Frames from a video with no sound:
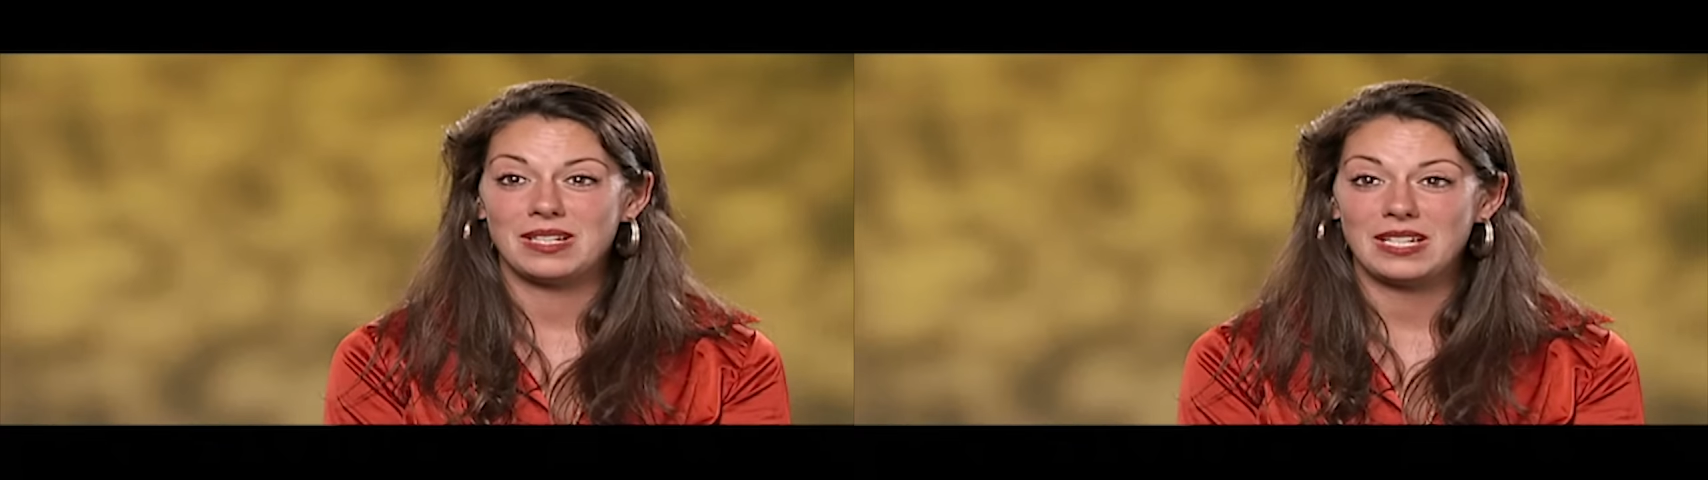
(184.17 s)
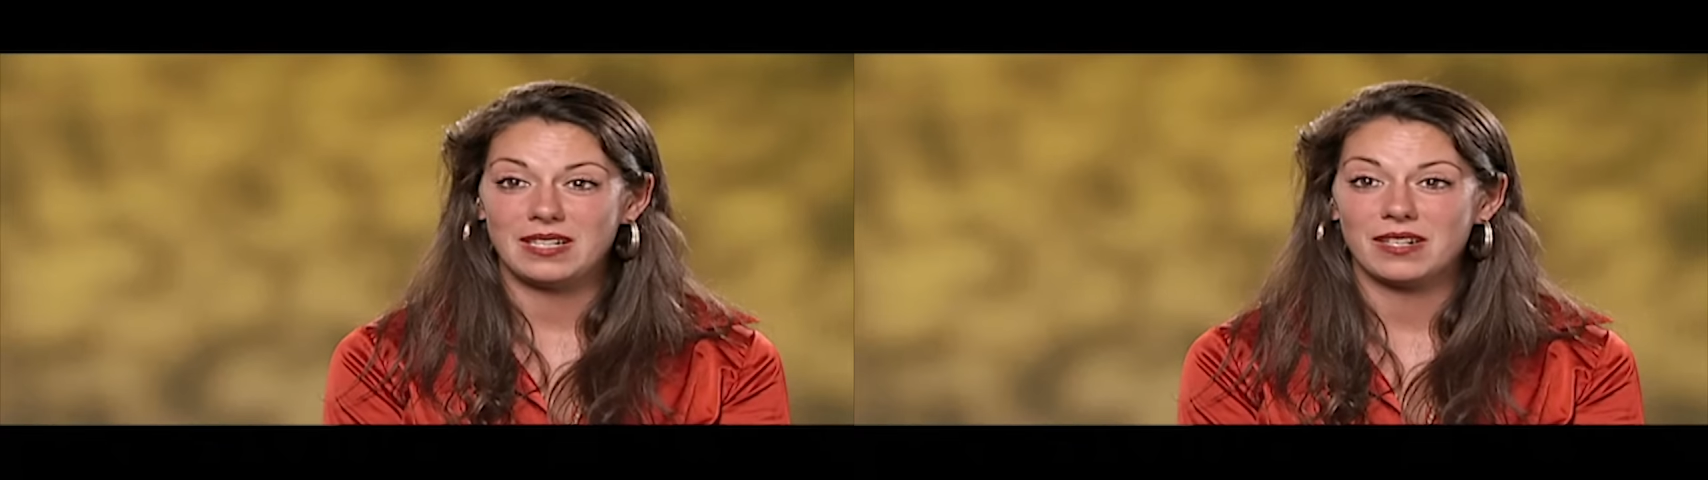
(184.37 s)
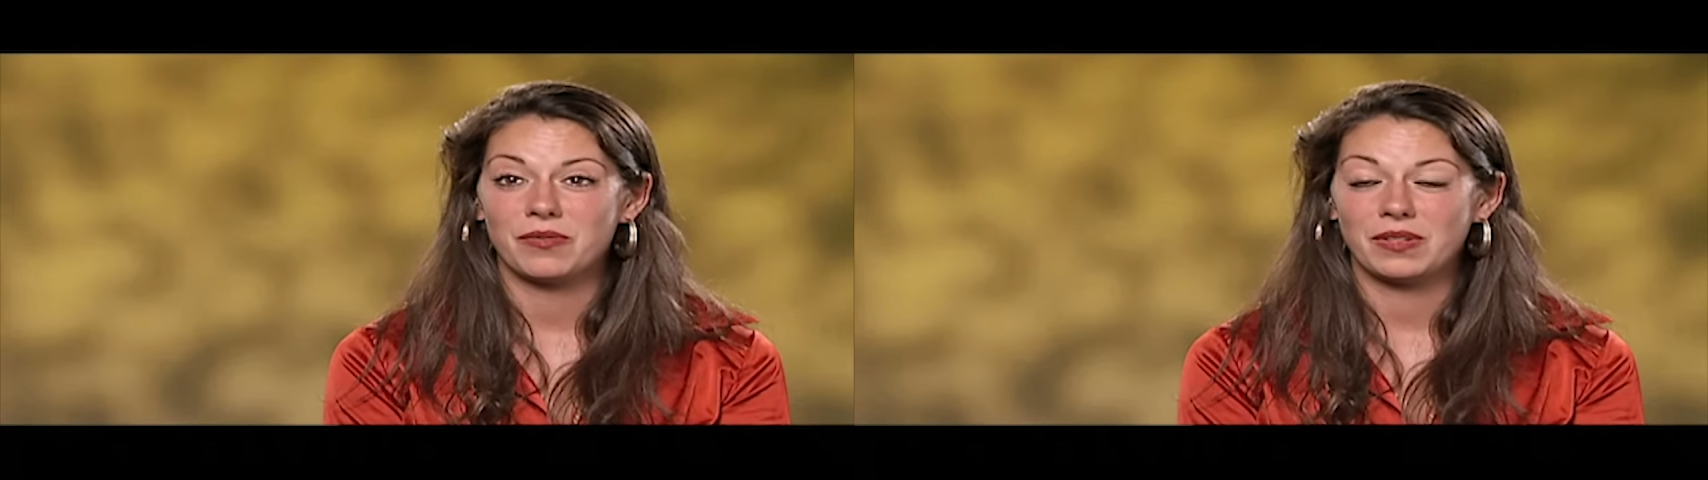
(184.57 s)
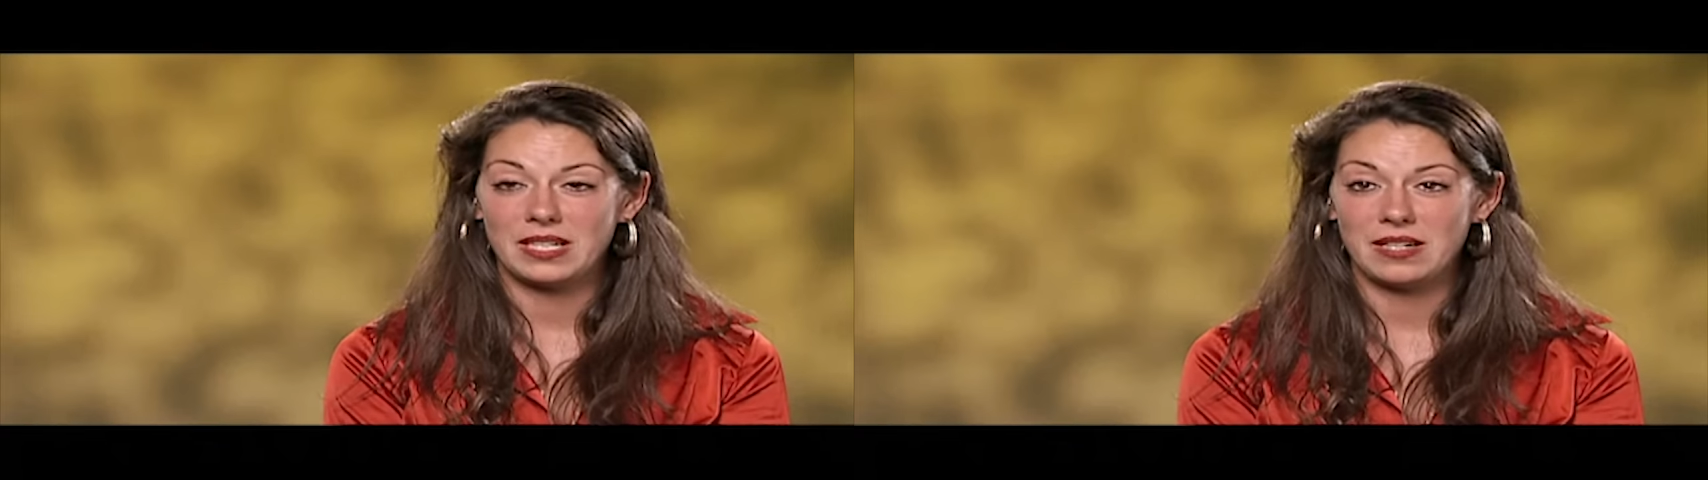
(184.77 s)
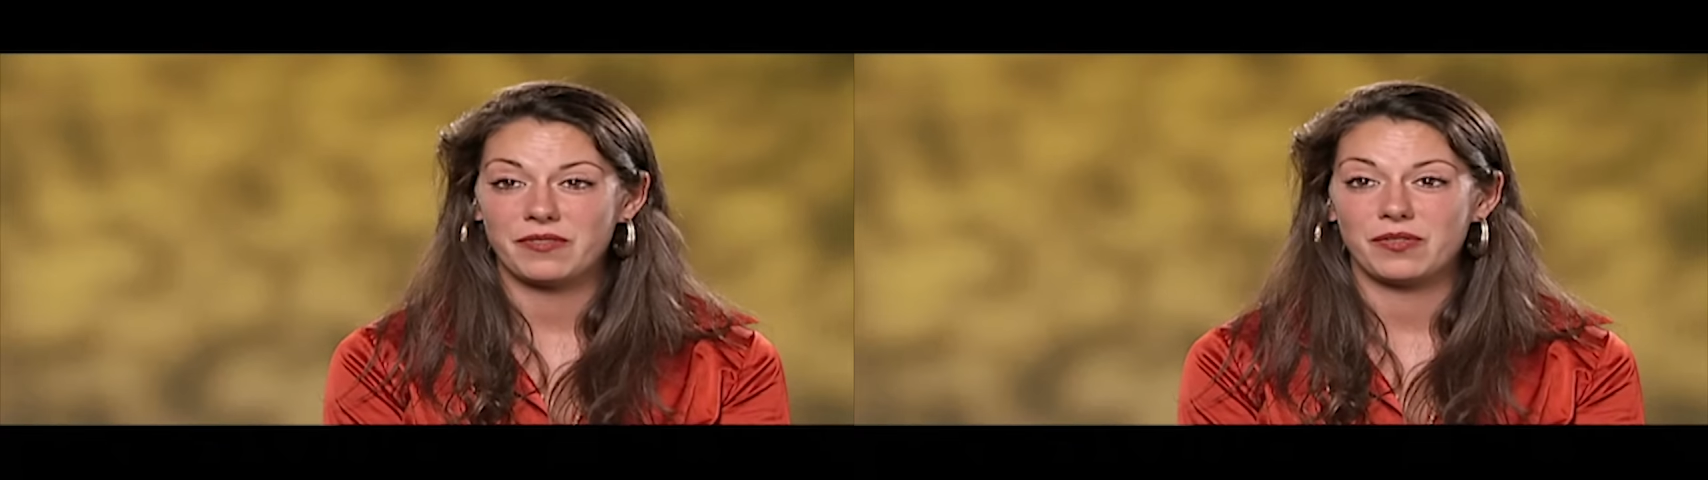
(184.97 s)
need a
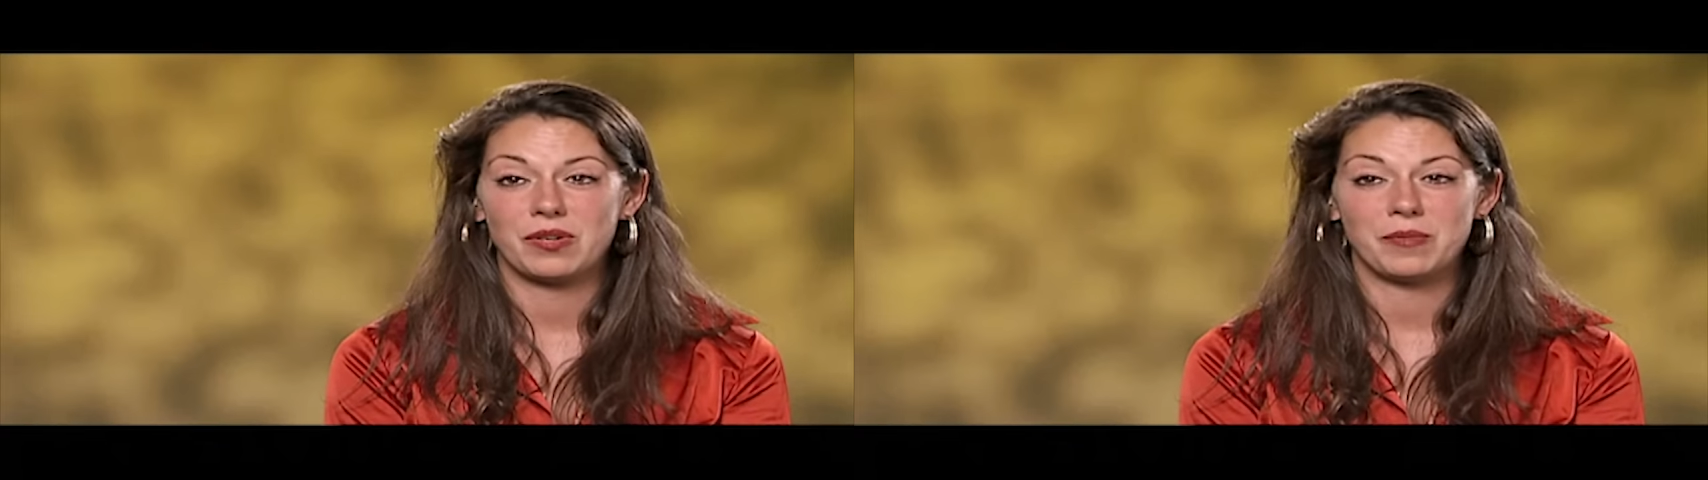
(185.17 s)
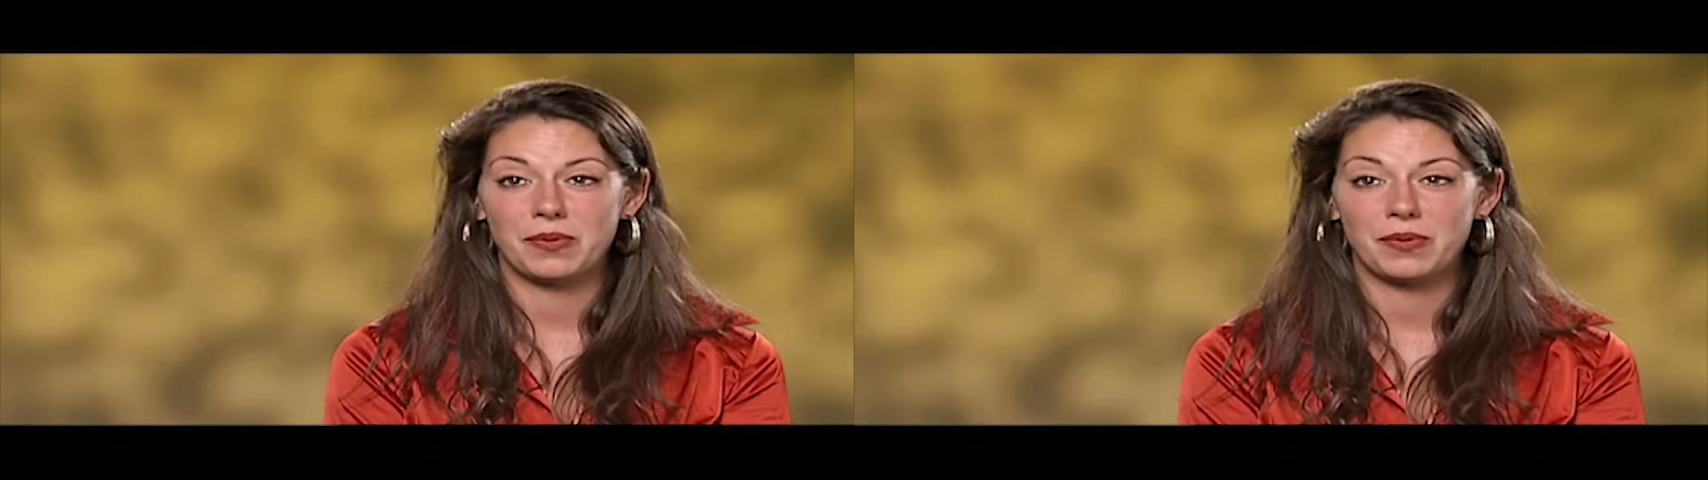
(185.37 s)
relief or a